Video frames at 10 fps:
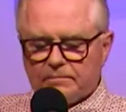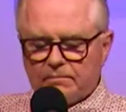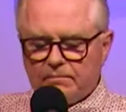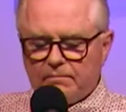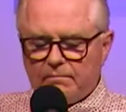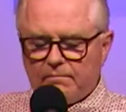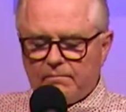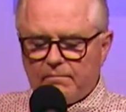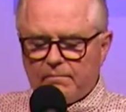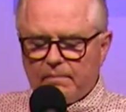
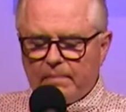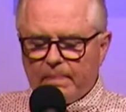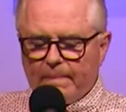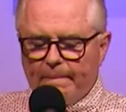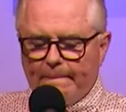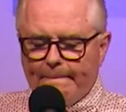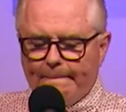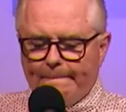[no speech]